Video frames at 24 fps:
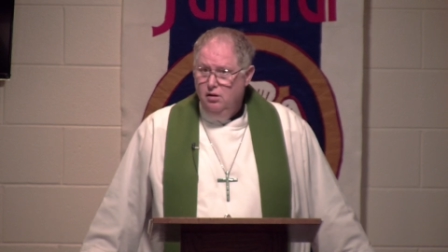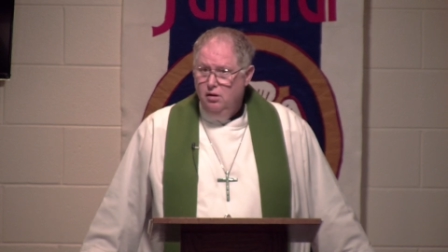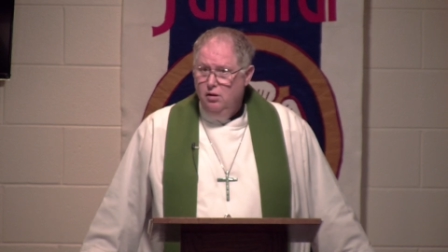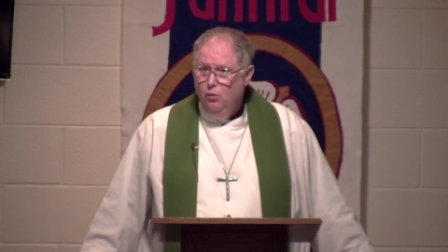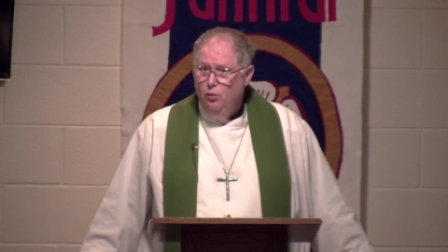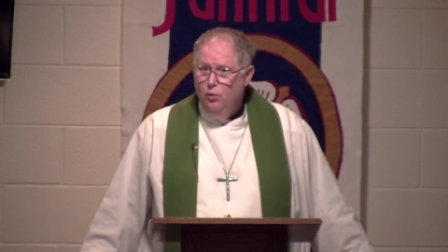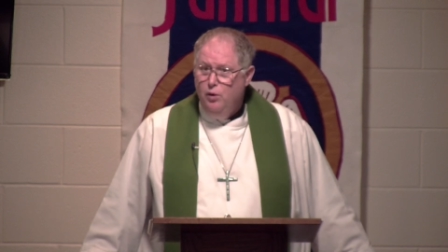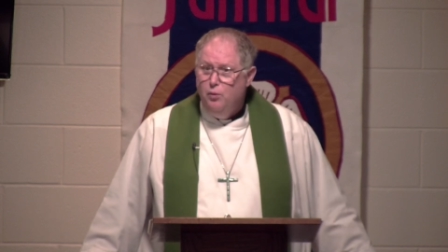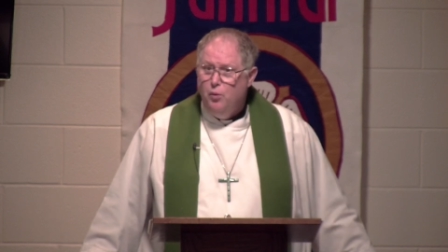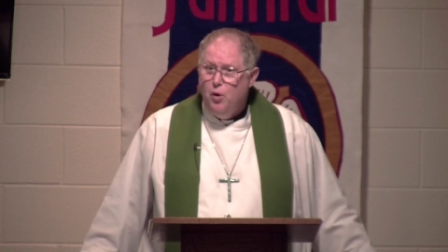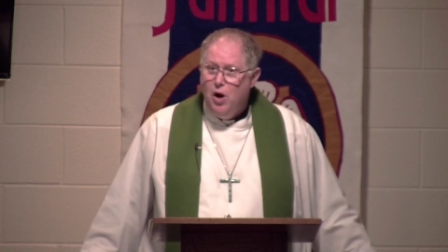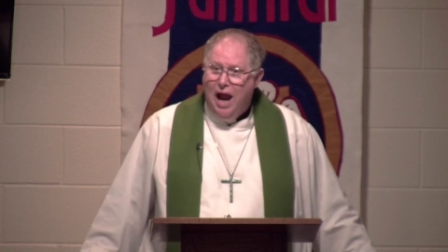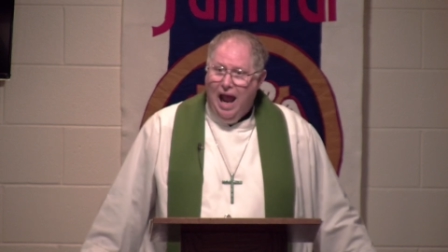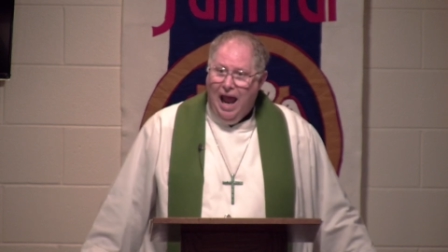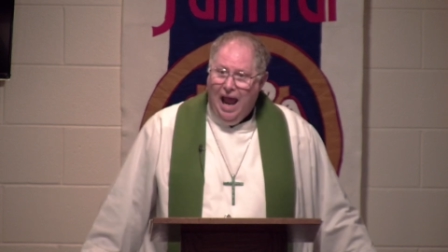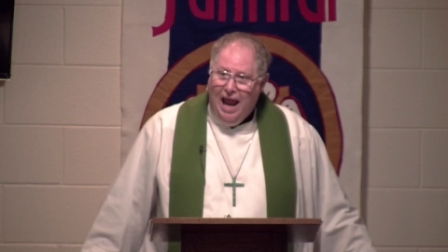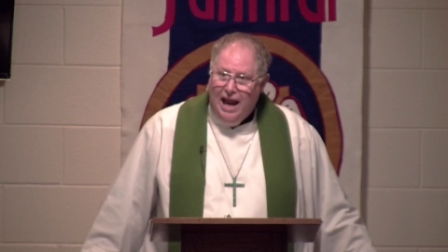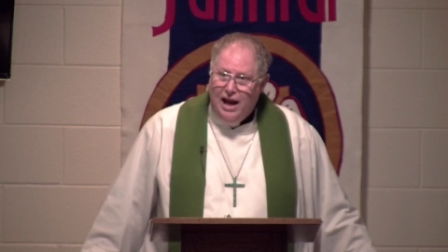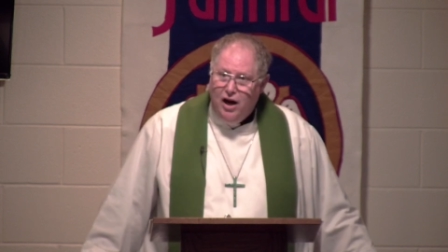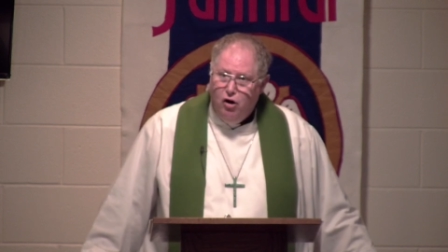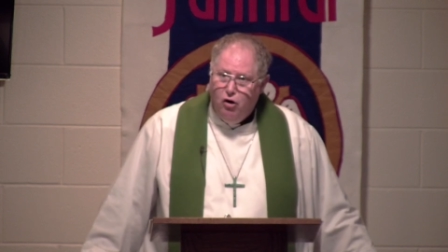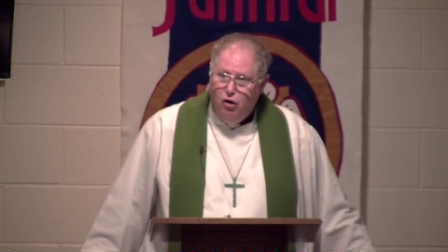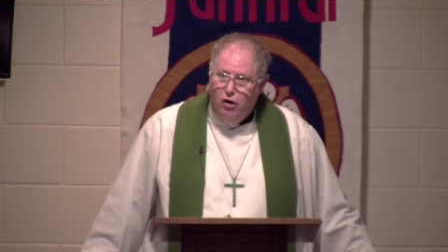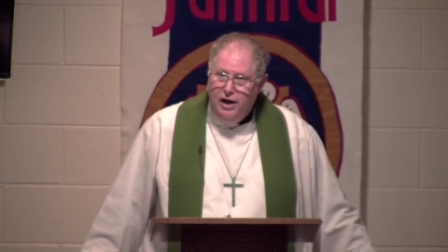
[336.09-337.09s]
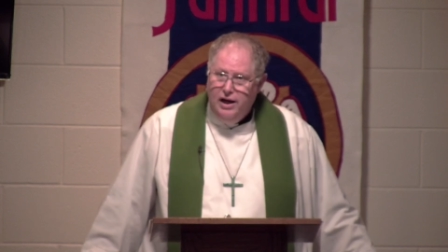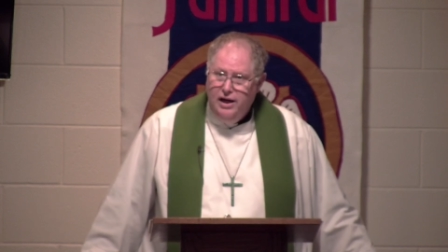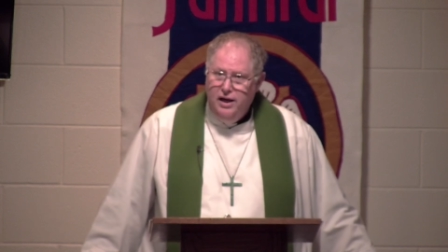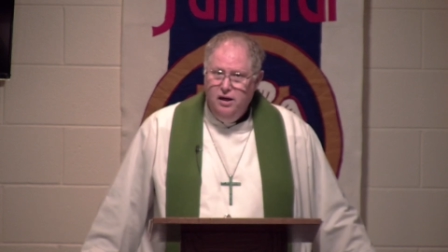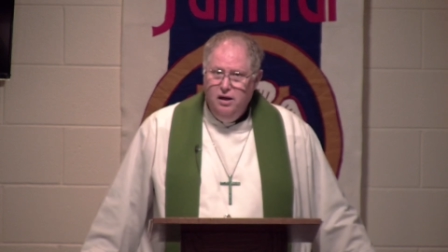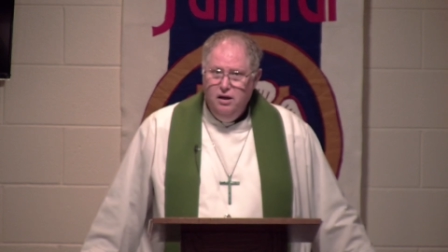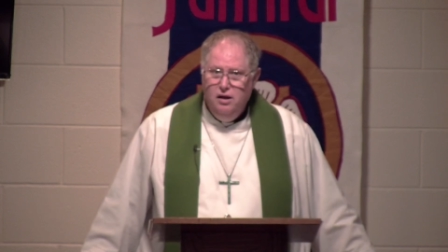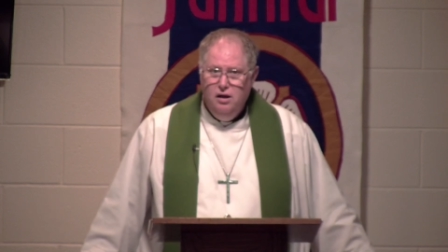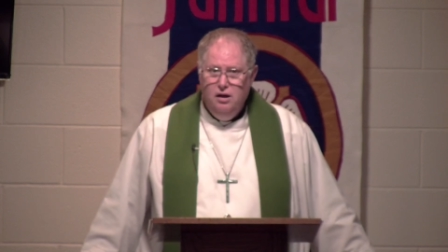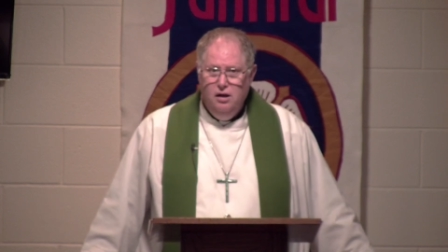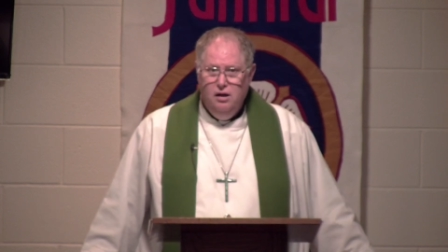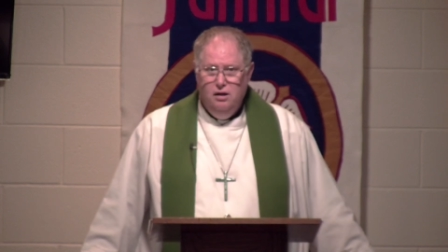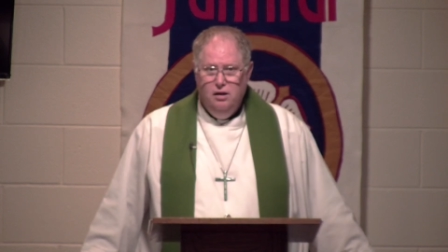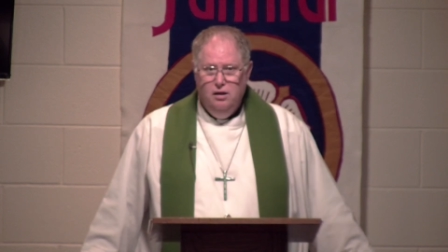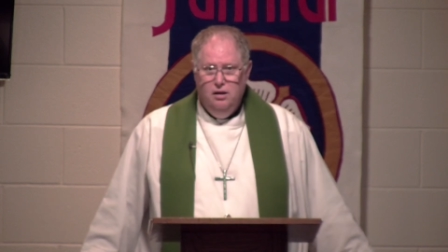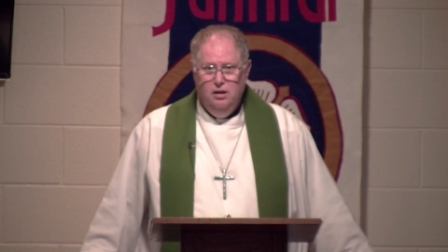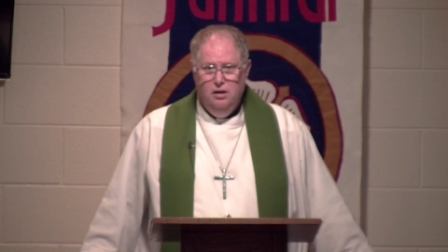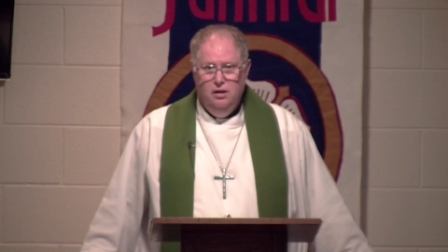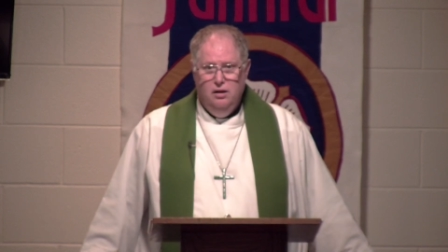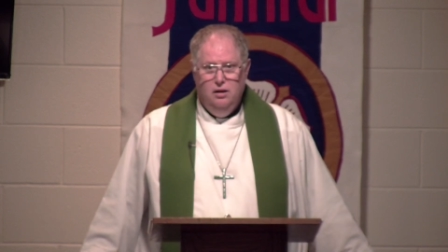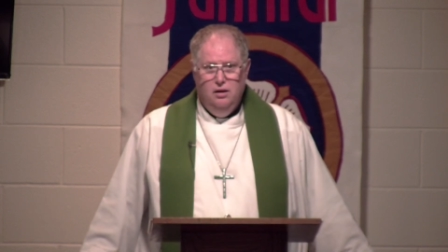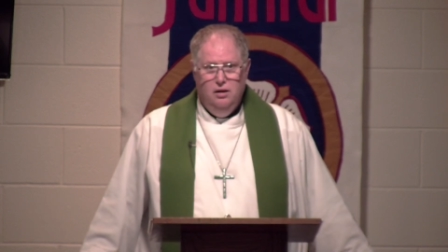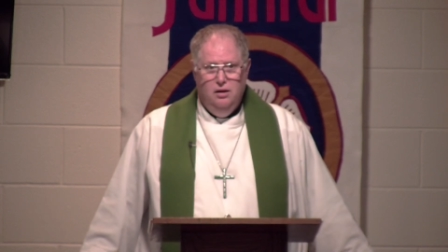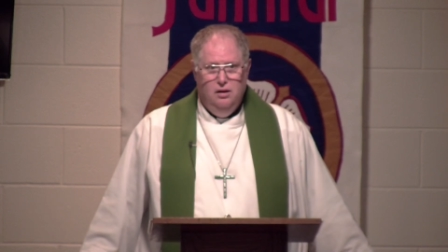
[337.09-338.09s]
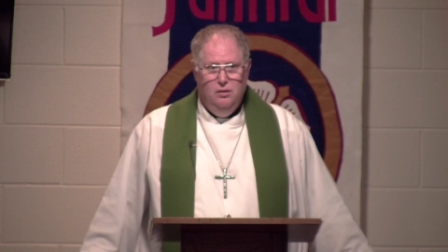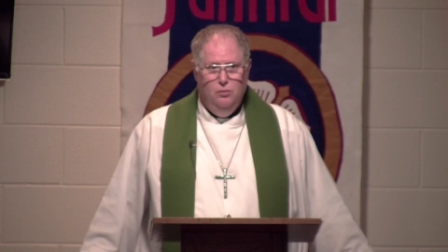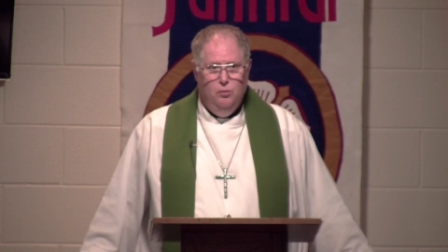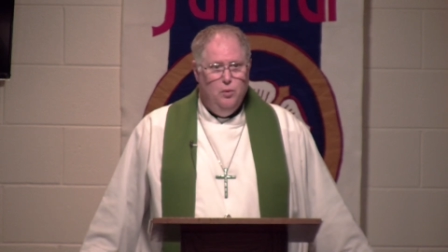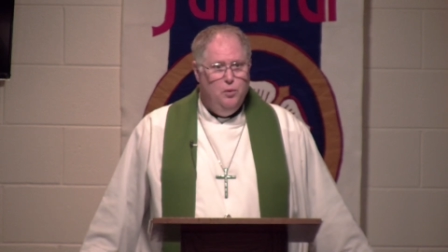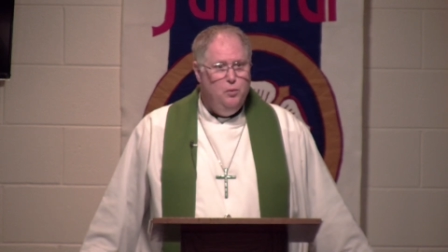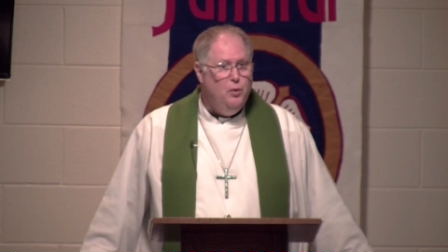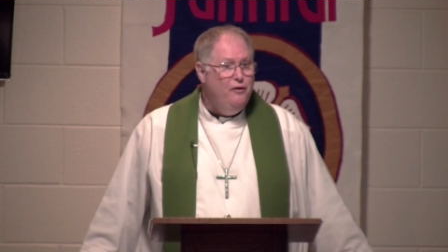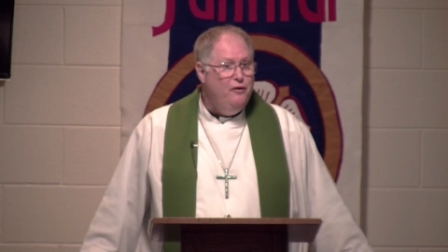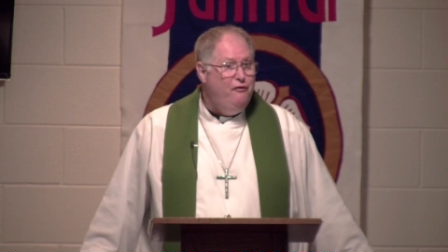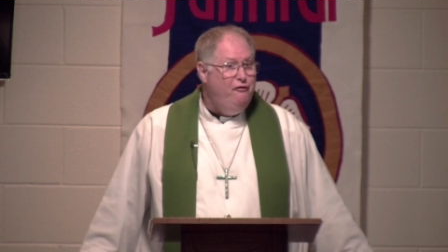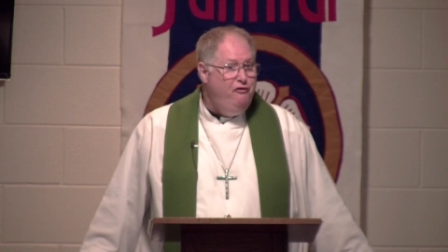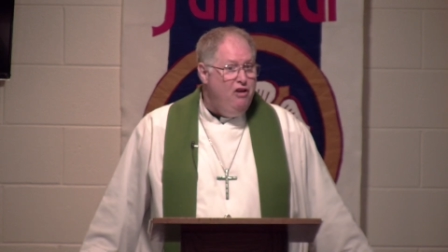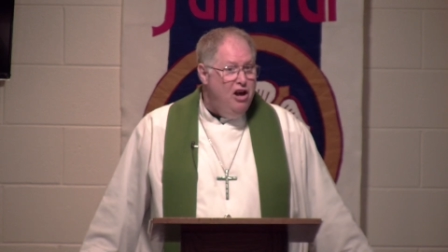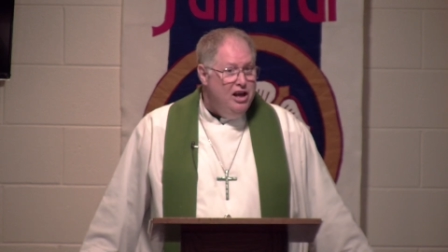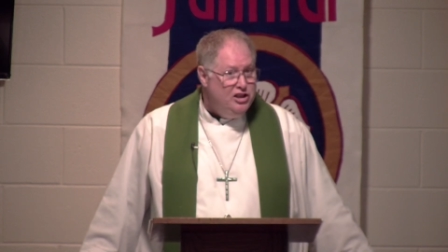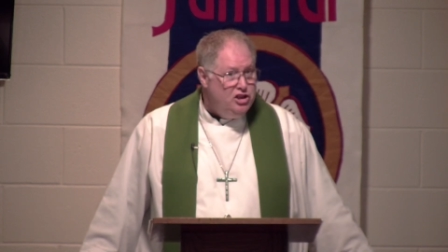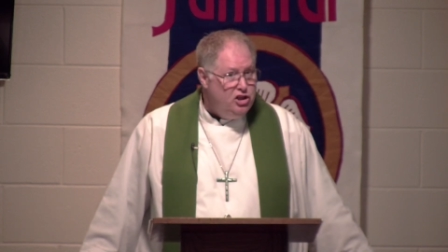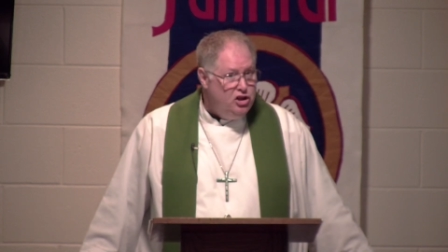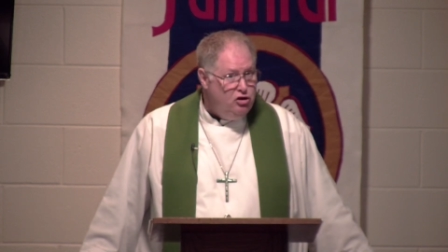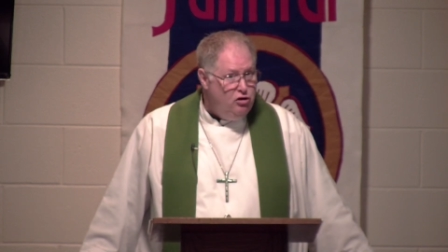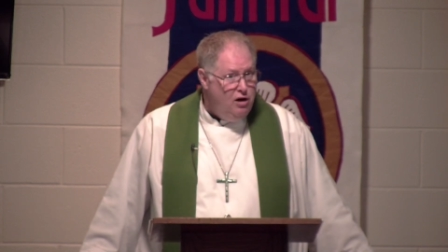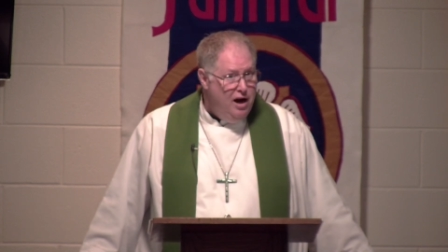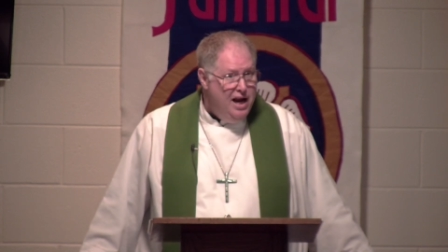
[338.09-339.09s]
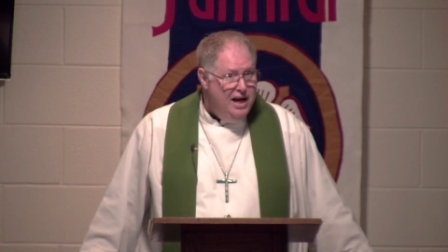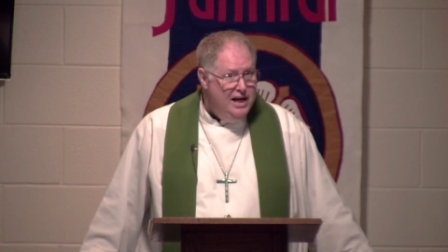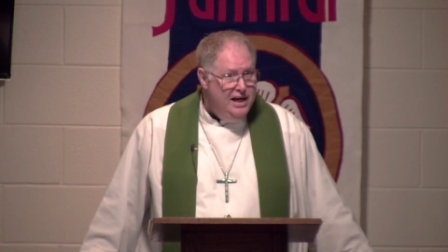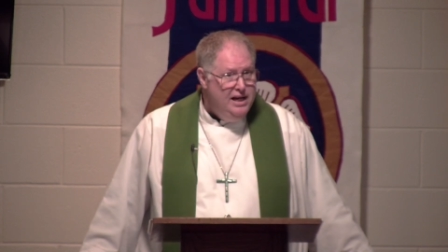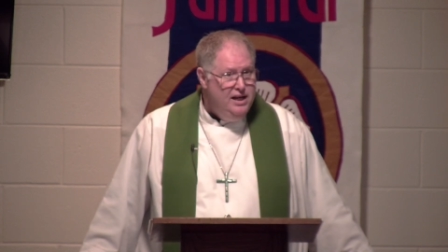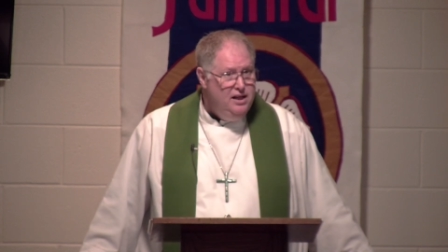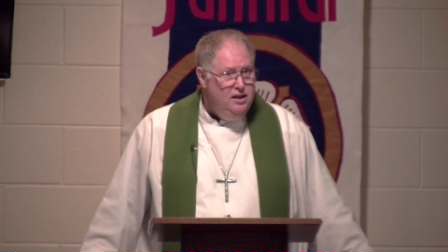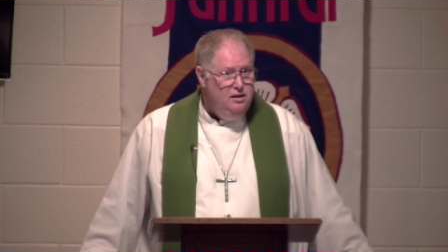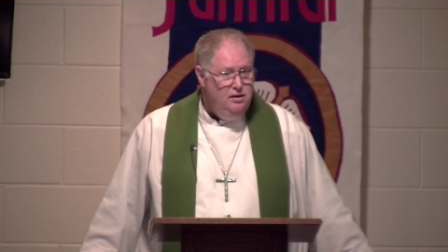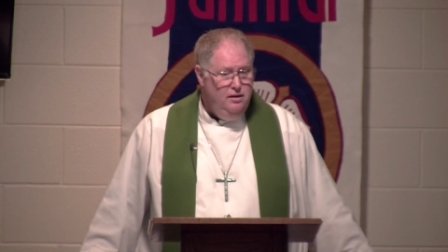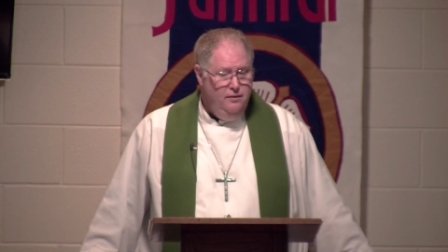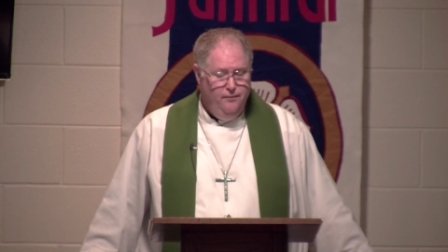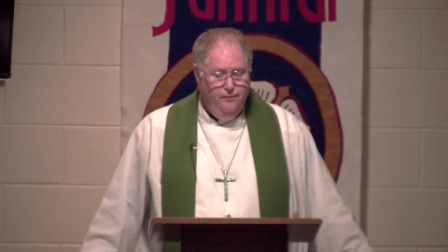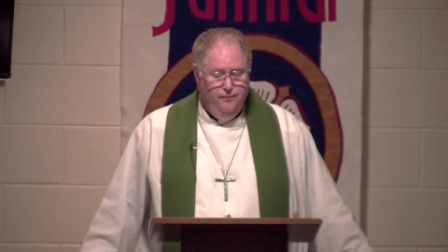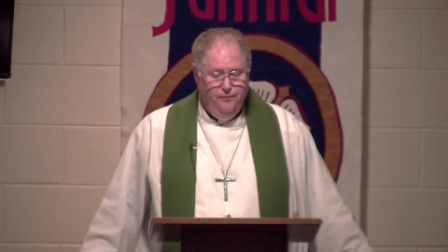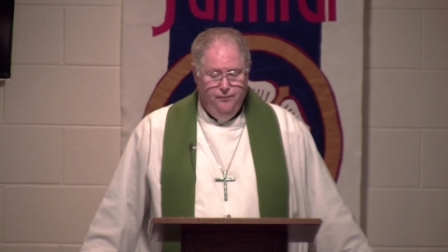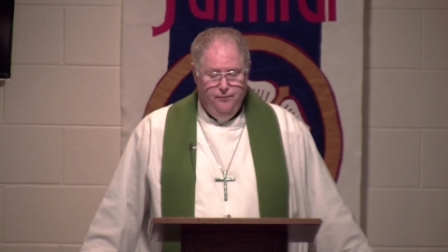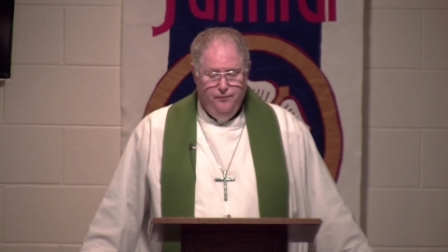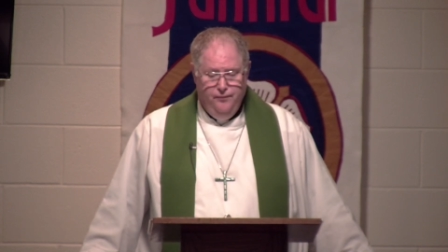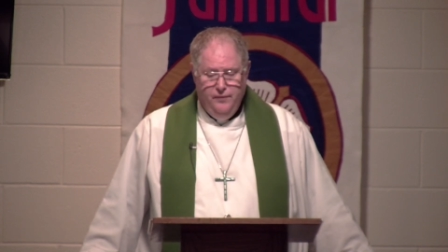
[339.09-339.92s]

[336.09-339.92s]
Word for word: when we're angry, when we're frustrated.